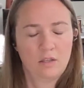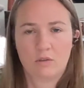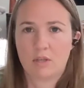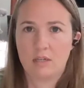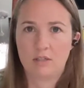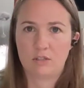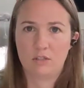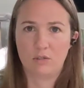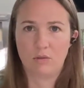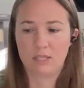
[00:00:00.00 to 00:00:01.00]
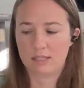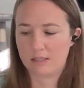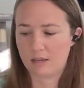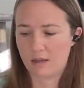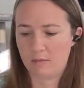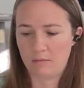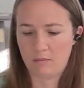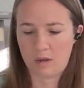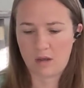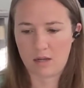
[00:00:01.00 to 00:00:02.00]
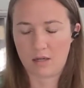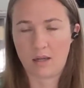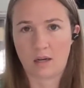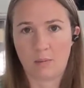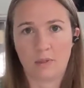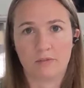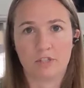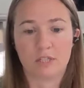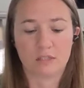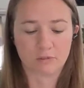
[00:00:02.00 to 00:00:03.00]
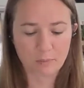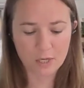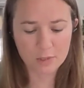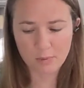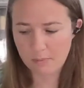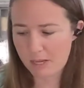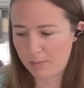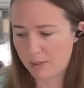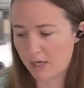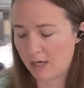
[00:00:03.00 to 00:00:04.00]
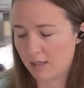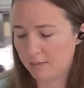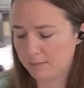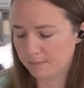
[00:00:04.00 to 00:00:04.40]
You could do this on a couple of sheets of parchment paper.